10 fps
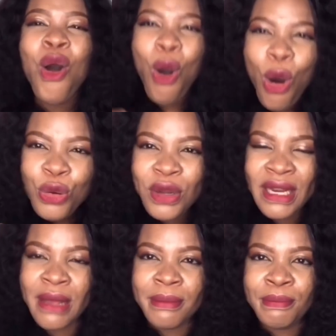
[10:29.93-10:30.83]
Honor
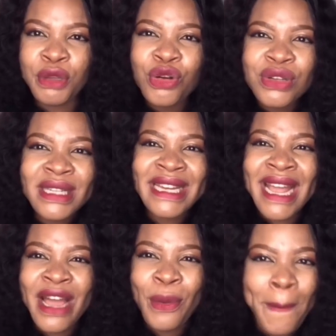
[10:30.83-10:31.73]
them because they
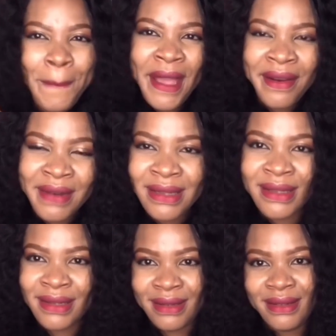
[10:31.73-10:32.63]
are your
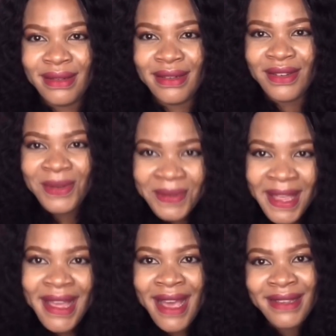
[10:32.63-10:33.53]
parents. Okay
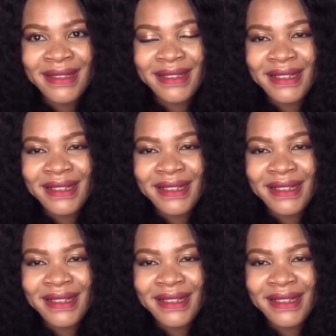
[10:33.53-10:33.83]
guys?